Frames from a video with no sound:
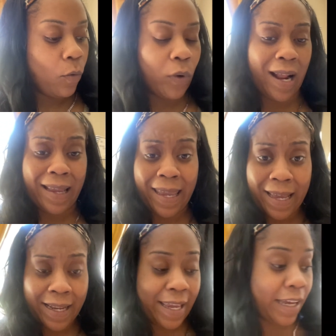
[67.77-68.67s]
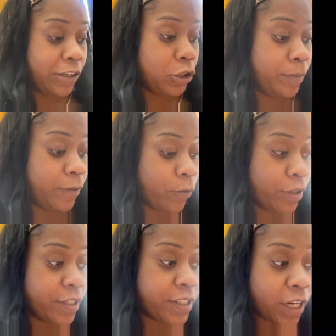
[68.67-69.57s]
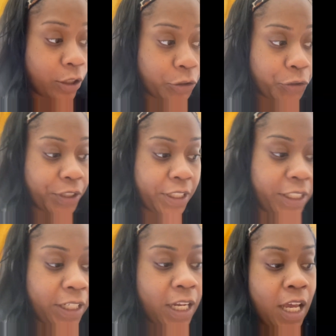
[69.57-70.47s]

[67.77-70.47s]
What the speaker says: what I can and can't do before the surgery,